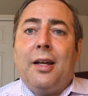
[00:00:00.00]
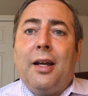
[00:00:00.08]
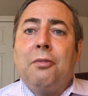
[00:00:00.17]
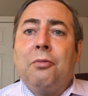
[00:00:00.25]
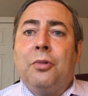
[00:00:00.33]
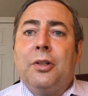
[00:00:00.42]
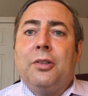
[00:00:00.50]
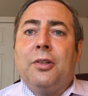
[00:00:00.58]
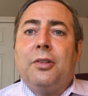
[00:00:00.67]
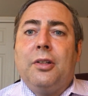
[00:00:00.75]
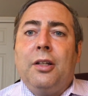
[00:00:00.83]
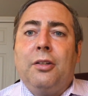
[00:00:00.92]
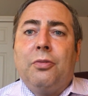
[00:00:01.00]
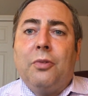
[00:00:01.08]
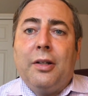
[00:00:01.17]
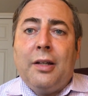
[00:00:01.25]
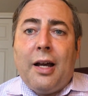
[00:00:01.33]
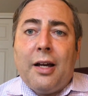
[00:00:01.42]
And what does each
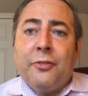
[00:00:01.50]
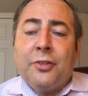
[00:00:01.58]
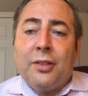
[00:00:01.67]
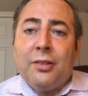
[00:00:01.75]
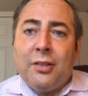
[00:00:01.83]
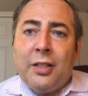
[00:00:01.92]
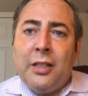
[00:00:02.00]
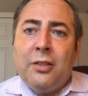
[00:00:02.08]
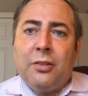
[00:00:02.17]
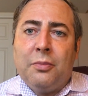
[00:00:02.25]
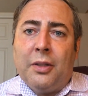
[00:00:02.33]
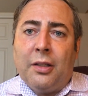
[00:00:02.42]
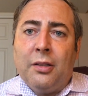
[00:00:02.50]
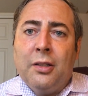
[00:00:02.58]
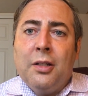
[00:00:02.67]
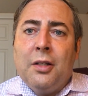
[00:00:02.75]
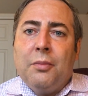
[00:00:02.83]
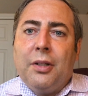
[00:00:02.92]
one have to teach me?
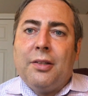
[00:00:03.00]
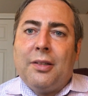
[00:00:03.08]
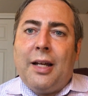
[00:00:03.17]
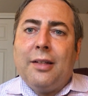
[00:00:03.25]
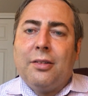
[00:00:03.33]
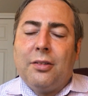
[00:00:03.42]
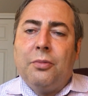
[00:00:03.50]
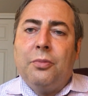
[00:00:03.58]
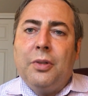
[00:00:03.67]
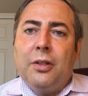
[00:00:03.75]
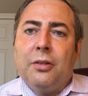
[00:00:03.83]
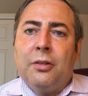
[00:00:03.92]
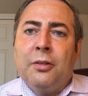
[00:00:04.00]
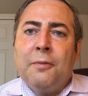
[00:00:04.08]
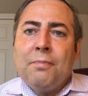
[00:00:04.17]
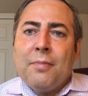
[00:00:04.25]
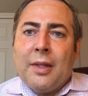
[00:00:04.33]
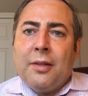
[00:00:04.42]
Because that's the real,
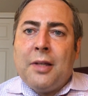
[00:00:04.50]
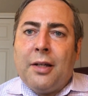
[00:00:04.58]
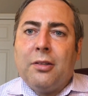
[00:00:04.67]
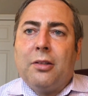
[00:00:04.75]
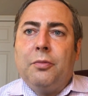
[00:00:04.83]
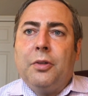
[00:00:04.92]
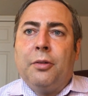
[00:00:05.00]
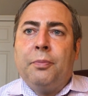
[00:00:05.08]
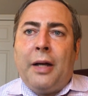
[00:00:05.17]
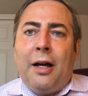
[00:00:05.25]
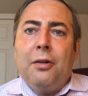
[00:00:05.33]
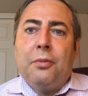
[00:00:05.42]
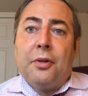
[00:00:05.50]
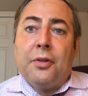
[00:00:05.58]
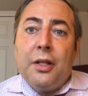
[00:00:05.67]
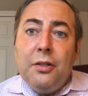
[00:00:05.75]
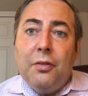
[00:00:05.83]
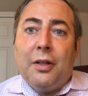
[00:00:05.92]
that's the real power.
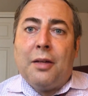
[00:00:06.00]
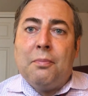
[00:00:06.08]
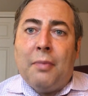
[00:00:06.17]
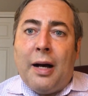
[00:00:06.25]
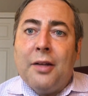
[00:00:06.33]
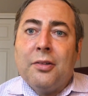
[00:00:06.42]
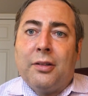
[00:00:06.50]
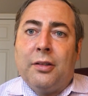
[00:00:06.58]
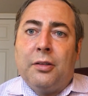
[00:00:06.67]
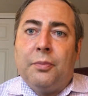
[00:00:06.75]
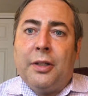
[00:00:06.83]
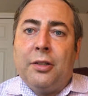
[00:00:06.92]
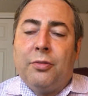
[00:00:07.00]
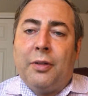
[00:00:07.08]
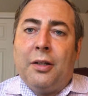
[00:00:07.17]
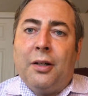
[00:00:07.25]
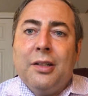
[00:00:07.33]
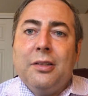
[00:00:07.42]
Then you get mazla
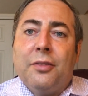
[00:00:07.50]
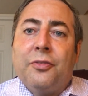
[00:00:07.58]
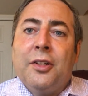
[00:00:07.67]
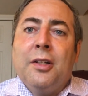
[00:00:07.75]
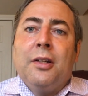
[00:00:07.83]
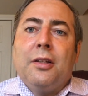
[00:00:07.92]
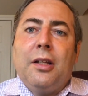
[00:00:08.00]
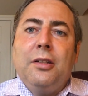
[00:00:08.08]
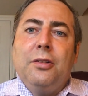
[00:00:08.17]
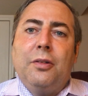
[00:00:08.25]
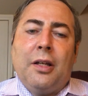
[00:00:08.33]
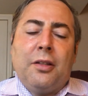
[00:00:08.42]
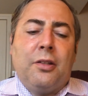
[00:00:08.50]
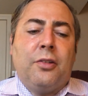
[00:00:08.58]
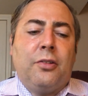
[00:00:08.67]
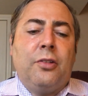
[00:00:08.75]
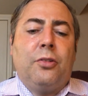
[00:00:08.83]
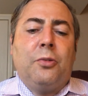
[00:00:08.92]
b'trei adif. Then you get
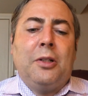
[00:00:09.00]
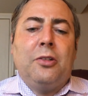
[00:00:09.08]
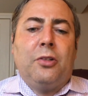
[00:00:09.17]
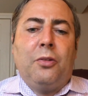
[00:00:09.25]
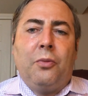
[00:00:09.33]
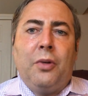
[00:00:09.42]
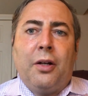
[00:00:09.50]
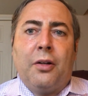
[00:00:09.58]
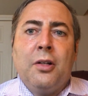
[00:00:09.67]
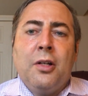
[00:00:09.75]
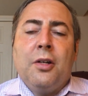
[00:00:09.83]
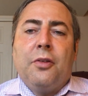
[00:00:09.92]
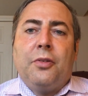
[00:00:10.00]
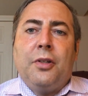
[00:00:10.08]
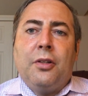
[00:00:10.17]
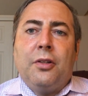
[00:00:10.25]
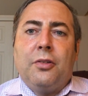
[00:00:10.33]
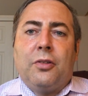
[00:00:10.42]
this situation where
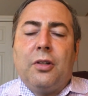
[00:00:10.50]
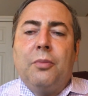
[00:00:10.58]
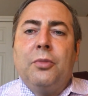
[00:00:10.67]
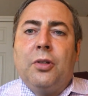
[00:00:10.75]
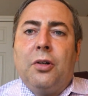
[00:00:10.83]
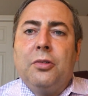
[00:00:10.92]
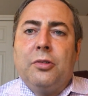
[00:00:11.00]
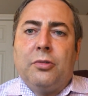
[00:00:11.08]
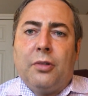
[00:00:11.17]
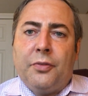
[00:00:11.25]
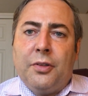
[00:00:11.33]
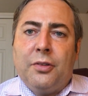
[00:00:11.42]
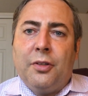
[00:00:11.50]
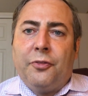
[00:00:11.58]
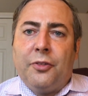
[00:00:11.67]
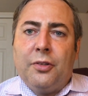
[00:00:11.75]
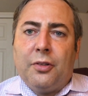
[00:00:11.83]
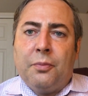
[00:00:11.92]
the sum total of the
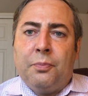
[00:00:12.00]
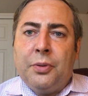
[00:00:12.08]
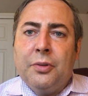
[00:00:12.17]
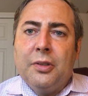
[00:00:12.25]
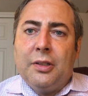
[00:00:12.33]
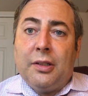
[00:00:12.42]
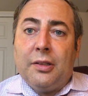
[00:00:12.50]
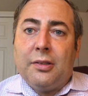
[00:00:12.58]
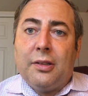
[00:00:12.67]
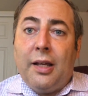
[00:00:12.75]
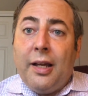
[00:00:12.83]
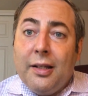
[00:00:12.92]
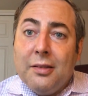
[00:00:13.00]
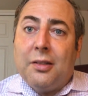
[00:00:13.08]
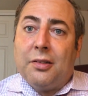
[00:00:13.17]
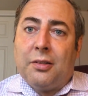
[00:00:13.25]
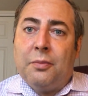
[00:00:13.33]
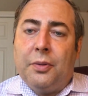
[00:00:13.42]
different abilities and
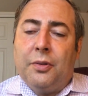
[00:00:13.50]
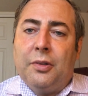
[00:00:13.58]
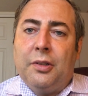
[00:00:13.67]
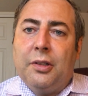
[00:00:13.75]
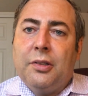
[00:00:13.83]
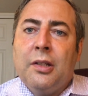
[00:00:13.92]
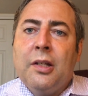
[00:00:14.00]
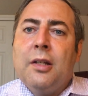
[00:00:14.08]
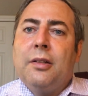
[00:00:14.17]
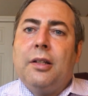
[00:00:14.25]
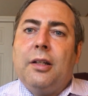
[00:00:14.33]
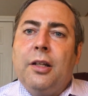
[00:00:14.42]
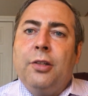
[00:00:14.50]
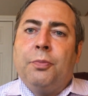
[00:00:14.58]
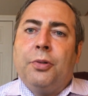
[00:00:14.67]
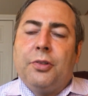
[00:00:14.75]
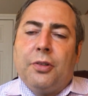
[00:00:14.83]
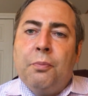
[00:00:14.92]
disabilities that each
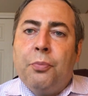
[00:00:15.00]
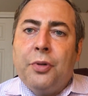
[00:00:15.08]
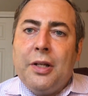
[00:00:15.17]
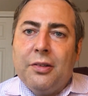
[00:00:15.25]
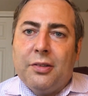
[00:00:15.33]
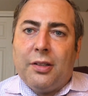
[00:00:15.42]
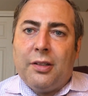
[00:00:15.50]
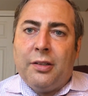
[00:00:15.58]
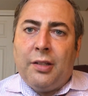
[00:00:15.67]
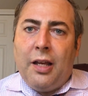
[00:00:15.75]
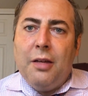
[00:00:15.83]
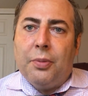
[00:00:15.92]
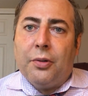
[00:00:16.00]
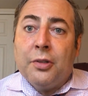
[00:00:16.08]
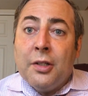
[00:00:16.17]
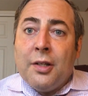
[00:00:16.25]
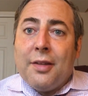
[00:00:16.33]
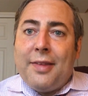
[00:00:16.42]
person brings to the table,
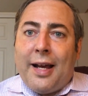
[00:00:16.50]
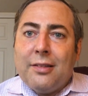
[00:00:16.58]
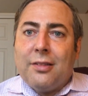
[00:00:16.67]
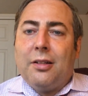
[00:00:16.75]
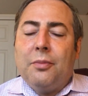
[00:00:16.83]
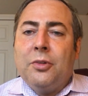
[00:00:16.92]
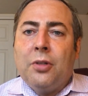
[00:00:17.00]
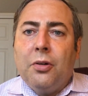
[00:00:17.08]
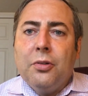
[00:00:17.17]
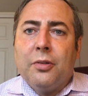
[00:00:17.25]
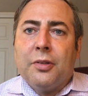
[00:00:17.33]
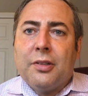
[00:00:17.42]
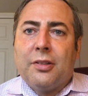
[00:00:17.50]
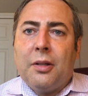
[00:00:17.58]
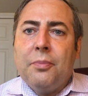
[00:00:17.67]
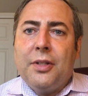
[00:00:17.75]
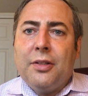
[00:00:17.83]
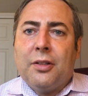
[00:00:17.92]
that sum total is
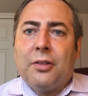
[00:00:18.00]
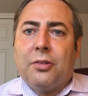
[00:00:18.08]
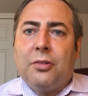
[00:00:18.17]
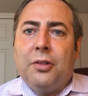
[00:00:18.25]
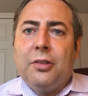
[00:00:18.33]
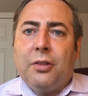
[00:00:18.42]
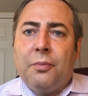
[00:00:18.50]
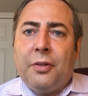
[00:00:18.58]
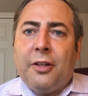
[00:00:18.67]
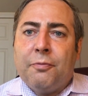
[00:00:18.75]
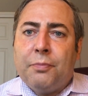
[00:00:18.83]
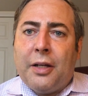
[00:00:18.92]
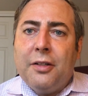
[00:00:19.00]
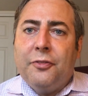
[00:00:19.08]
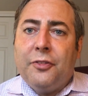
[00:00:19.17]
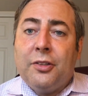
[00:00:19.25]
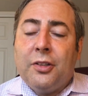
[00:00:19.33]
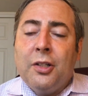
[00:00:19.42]
something that's going to be a
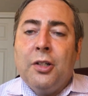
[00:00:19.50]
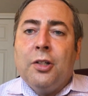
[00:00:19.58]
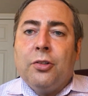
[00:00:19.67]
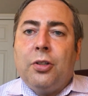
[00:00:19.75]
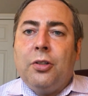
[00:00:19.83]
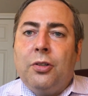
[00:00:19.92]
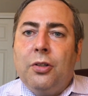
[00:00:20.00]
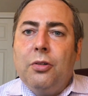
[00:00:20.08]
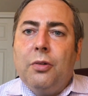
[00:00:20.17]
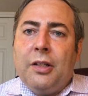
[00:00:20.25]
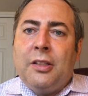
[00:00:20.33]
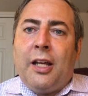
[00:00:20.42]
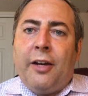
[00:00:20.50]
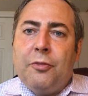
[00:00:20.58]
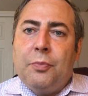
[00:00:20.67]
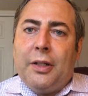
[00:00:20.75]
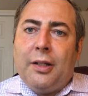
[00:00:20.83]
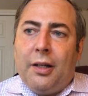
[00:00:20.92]
benefit to you and to
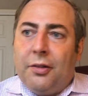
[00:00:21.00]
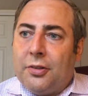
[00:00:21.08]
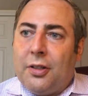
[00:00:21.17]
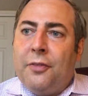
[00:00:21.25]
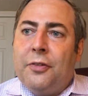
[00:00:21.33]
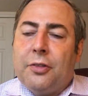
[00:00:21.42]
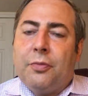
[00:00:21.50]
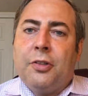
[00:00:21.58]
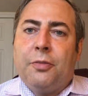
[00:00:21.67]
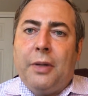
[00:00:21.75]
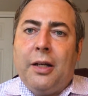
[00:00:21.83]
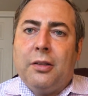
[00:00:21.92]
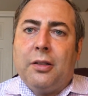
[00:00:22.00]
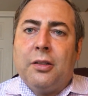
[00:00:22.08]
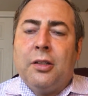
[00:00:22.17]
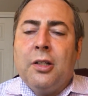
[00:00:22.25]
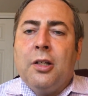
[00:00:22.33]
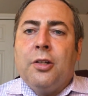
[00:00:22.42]
everybody else if it's
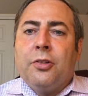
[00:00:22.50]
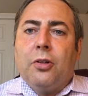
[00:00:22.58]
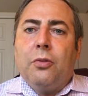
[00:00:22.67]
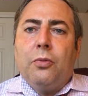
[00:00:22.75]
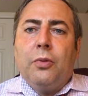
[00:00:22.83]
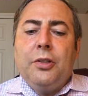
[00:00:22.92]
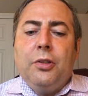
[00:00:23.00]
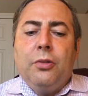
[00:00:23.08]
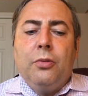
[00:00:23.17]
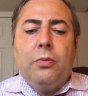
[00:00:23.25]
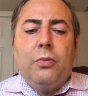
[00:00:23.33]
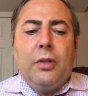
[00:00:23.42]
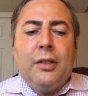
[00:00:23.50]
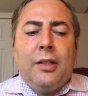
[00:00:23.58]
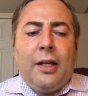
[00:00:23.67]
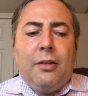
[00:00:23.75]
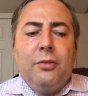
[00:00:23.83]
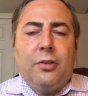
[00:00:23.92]
respected. So when you
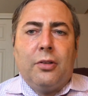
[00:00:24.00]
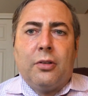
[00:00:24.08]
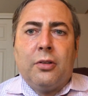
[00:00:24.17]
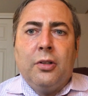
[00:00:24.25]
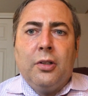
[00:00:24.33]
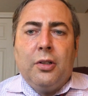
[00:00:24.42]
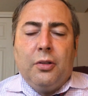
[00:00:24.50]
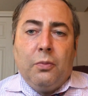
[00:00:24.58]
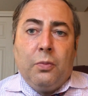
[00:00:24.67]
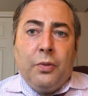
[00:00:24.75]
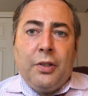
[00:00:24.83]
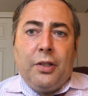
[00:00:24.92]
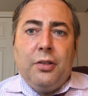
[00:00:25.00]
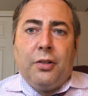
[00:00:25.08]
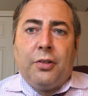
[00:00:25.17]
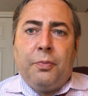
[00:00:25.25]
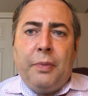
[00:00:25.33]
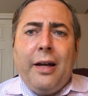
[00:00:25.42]
encounter within
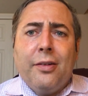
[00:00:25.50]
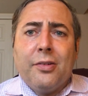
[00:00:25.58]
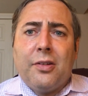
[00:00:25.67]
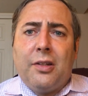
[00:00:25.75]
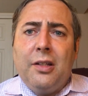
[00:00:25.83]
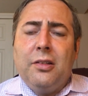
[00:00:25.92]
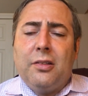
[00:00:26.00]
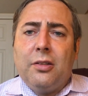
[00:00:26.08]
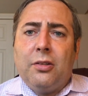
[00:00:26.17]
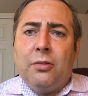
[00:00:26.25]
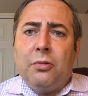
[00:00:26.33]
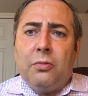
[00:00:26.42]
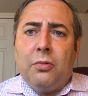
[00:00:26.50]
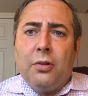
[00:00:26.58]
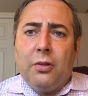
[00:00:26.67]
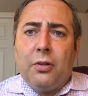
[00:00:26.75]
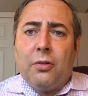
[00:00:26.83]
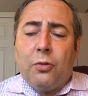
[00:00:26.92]
your spouse things that you,
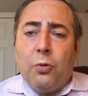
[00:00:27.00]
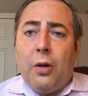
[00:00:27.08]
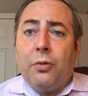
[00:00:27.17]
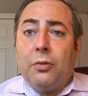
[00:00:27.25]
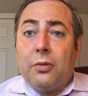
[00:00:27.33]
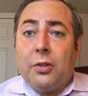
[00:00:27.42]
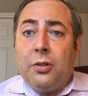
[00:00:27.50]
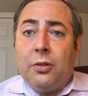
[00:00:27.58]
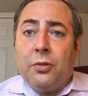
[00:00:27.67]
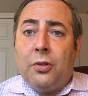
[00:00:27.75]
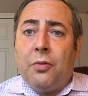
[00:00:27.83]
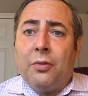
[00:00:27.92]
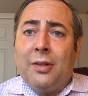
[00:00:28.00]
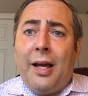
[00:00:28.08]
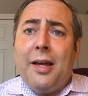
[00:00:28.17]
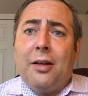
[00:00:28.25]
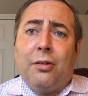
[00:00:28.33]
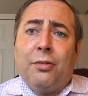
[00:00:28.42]
quote, you know, don't
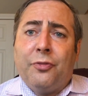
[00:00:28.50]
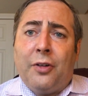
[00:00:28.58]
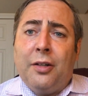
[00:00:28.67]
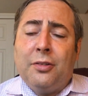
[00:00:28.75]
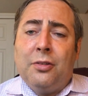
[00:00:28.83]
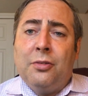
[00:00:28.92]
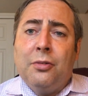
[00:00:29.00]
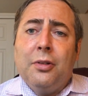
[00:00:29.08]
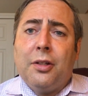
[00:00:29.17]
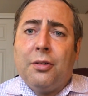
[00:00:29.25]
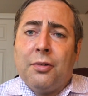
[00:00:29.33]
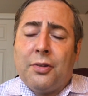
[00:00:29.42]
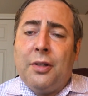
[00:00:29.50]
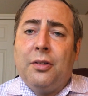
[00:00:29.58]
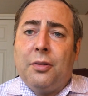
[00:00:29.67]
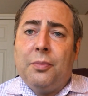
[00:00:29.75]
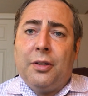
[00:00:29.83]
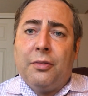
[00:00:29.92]
like or find annoying or think
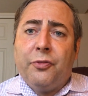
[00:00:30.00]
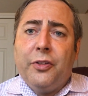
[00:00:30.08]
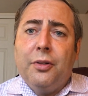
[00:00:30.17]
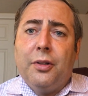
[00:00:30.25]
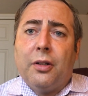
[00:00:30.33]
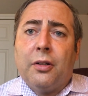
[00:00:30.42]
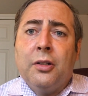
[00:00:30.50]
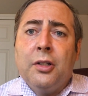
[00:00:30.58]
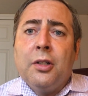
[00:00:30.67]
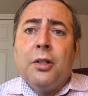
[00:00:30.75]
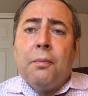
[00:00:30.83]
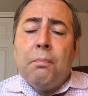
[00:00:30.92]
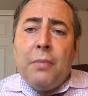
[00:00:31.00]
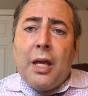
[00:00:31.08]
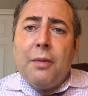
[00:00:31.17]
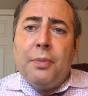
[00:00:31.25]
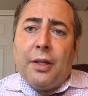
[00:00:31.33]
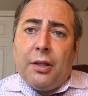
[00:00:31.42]
to be inferior,
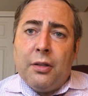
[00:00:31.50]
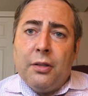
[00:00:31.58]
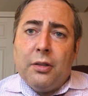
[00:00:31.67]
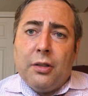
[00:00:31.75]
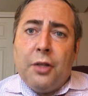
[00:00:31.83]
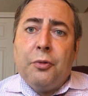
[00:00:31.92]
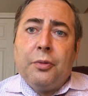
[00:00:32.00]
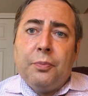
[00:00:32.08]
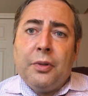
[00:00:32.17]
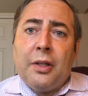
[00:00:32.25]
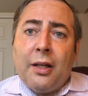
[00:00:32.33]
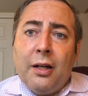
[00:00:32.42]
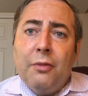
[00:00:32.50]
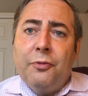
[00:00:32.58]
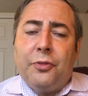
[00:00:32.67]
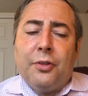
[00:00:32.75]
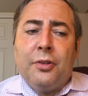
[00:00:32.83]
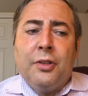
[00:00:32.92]
maybe it would be
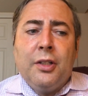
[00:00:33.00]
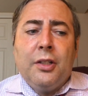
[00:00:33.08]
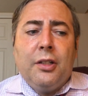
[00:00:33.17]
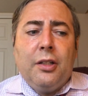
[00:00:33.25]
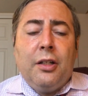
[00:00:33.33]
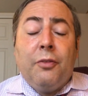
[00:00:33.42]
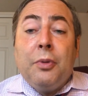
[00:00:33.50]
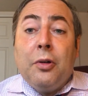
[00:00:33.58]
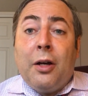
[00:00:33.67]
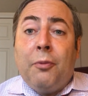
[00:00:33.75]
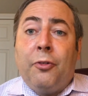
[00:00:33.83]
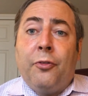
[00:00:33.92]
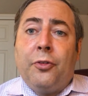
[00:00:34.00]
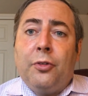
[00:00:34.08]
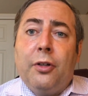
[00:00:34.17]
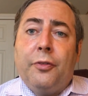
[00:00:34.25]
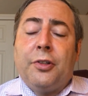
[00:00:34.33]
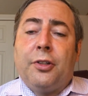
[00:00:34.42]
helpful. It would be helpful for
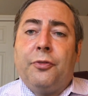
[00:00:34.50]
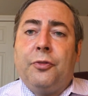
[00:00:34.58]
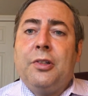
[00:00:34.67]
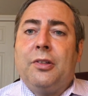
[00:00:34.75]
all of us if we